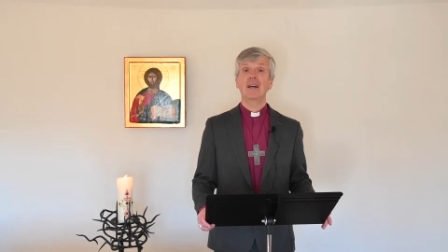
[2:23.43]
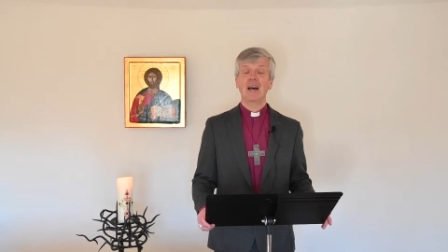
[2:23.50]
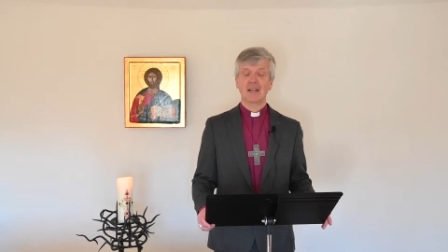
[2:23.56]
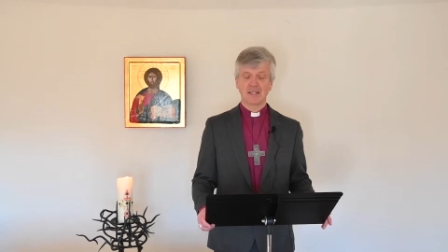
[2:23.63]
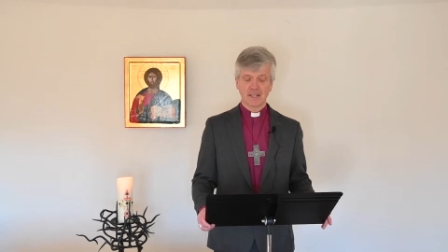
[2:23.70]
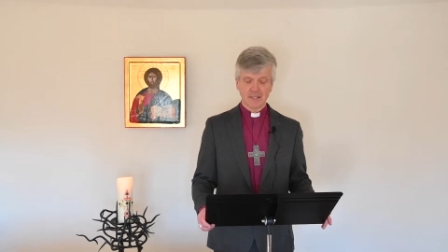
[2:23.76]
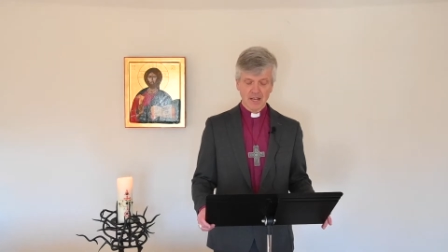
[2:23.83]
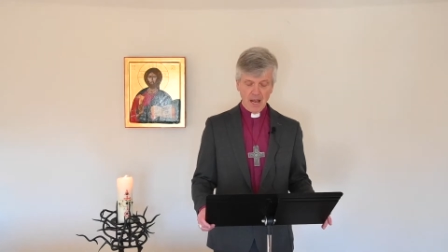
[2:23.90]

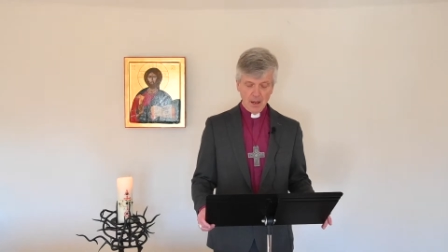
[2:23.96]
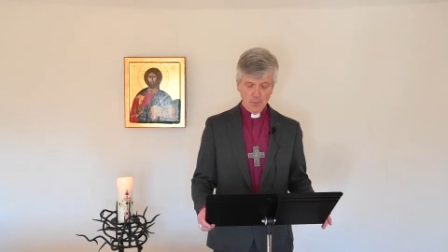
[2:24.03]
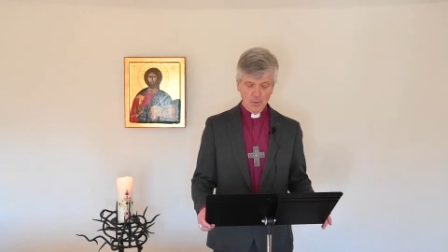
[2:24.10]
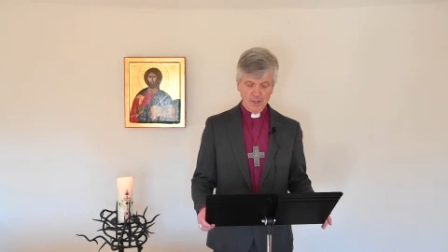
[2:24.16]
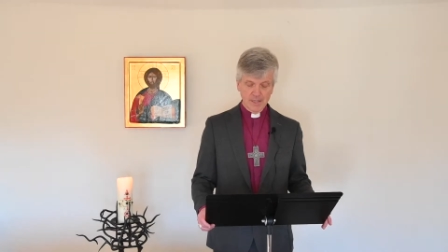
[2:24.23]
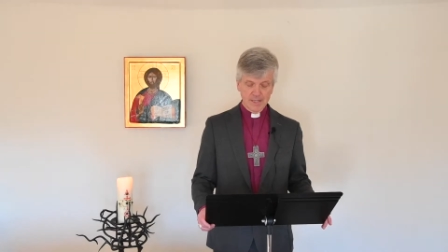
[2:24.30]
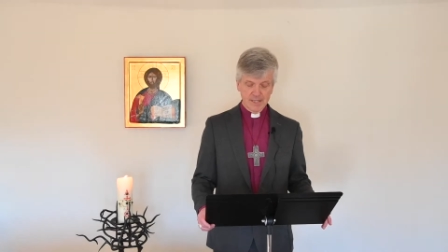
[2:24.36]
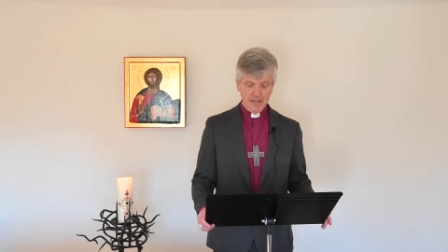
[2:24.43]
at a time
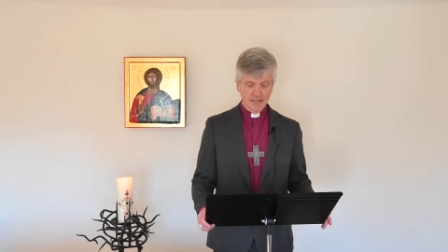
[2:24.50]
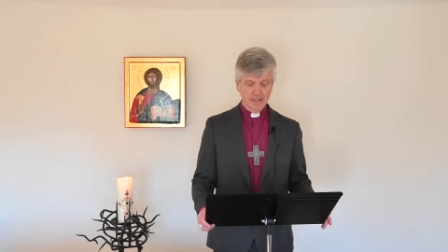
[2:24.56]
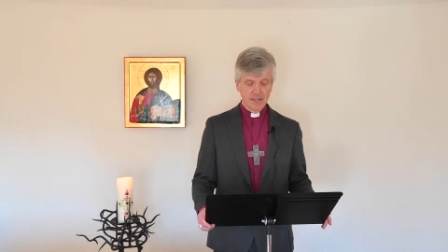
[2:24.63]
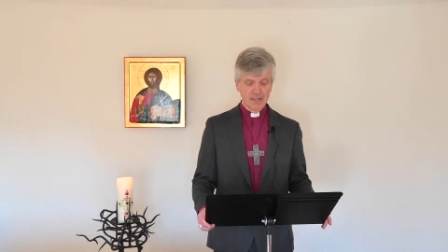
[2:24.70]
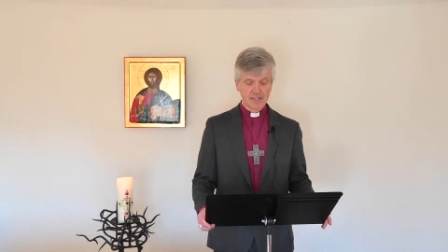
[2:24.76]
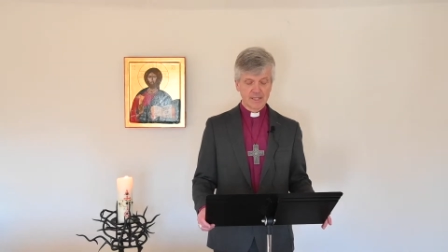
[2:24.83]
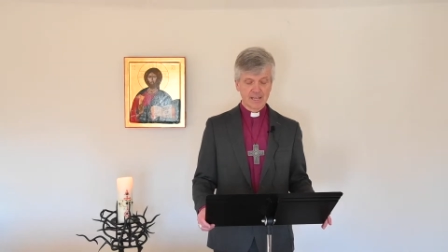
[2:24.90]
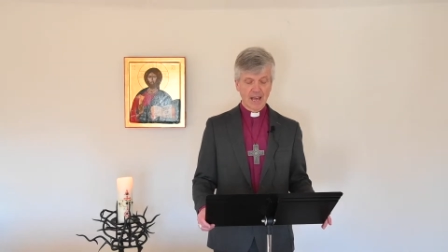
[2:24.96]
when
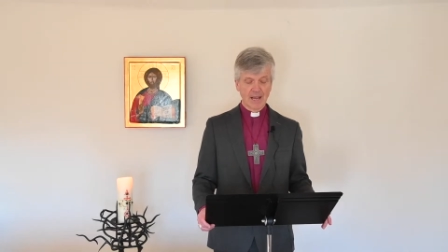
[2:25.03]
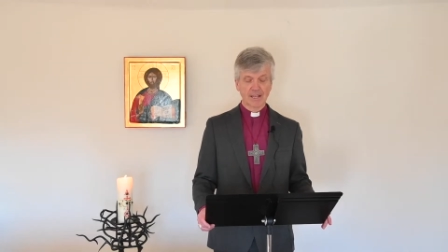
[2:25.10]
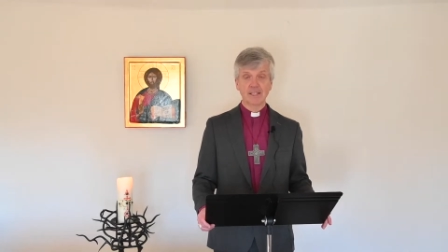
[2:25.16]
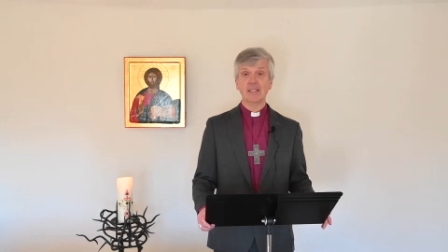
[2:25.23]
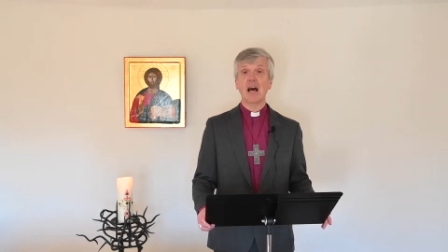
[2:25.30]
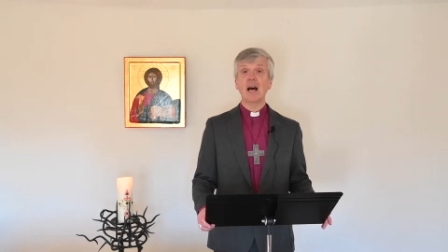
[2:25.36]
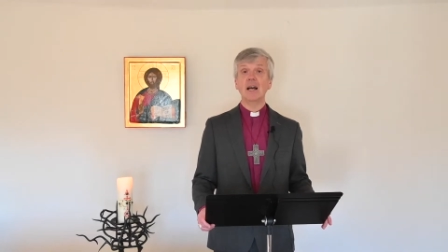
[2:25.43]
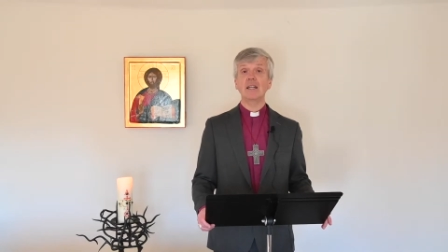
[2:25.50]
sickness,
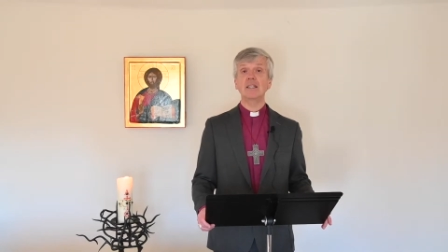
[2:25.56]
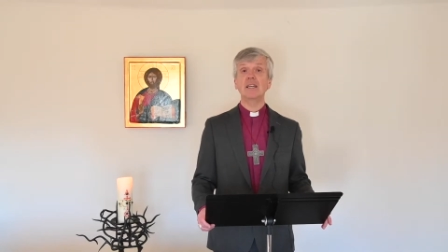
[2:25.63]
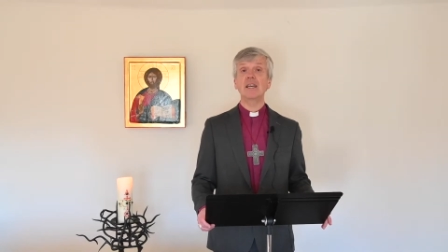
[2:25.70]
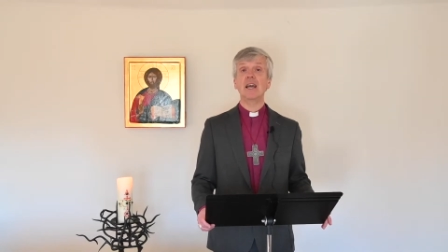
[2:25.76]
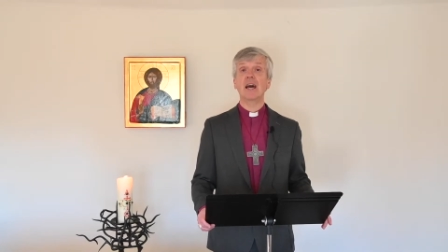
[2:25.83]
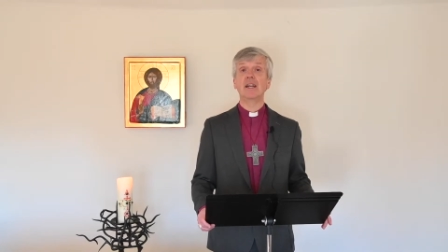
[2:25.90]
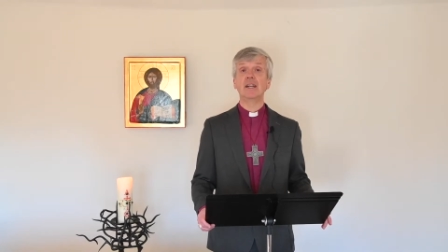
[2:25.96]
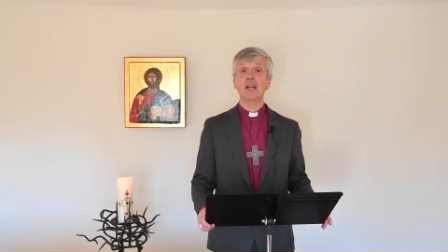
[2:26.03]

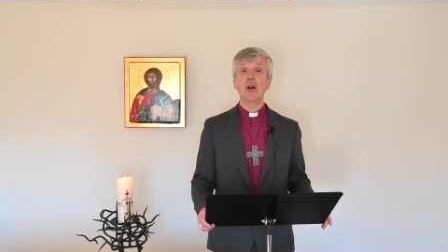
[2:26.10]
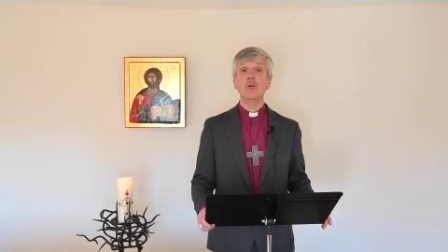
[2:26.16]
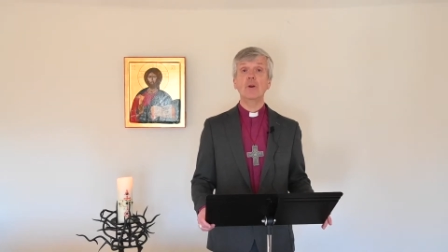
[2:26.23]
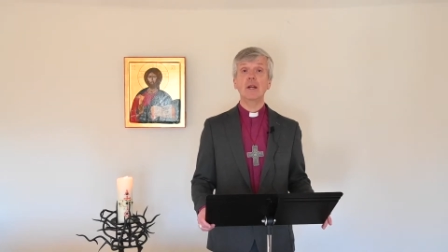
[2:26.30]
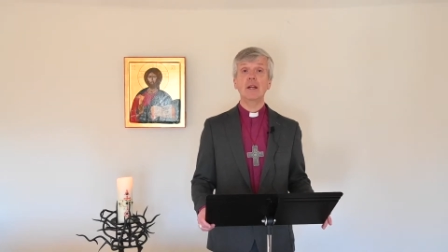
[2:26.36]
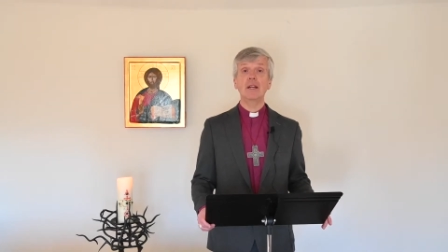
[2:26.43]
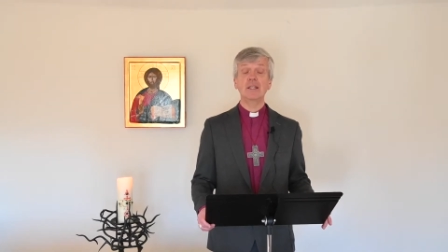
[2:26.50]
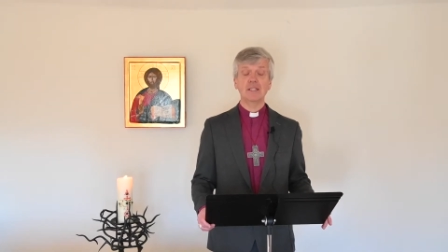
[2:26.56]
anxiety, and
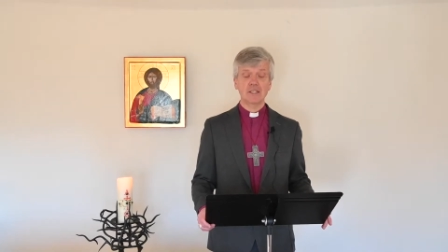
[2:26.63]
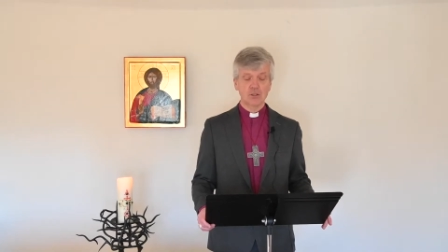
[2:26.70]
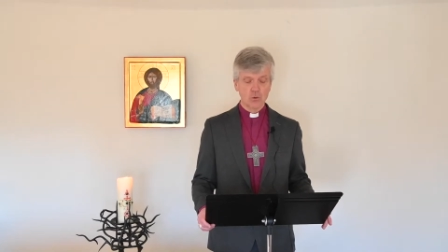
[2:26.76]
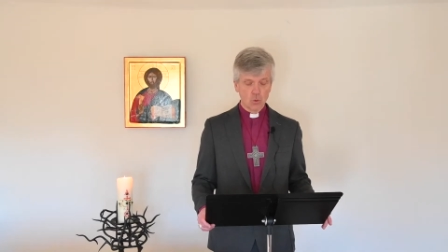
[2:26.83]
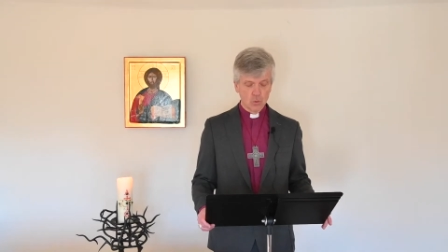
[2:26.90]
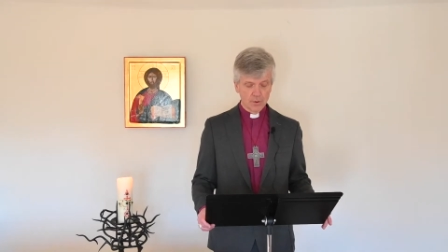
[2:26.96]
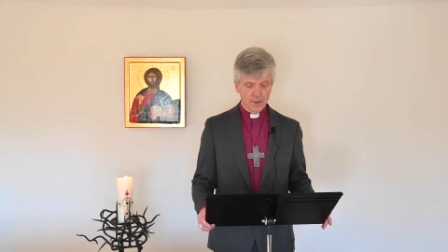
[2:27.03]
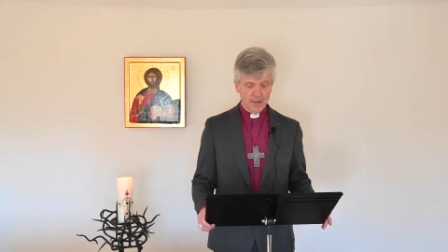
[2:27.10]
loneliness
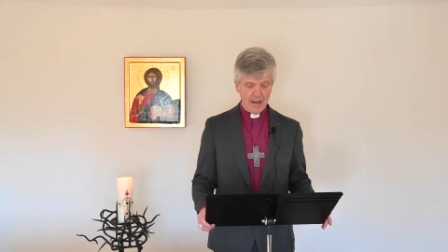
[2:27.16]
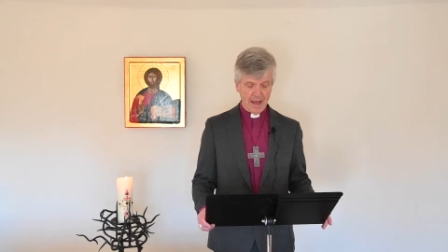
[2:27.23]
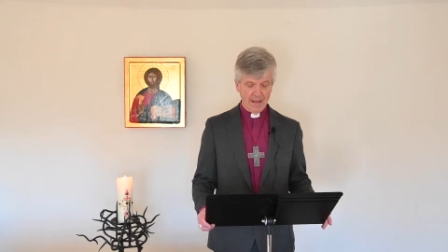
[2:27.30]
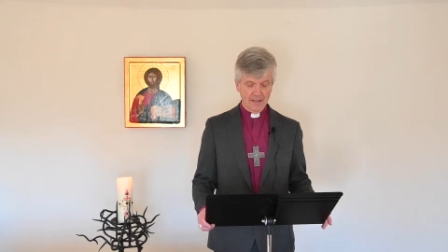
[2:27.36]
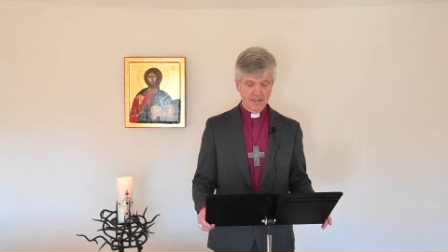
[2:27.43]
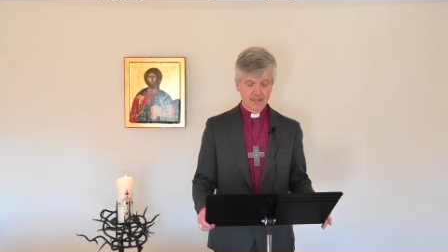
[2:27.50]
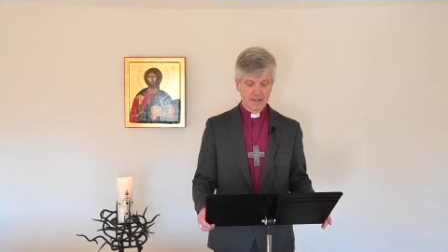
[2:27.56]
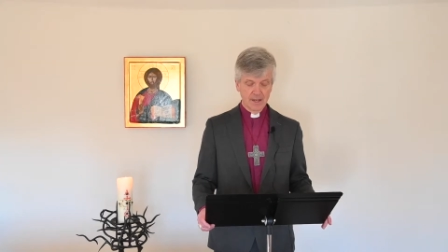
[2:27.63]
stalk the
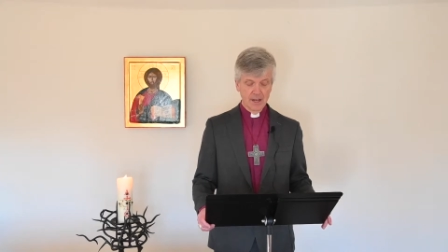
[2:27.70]
land,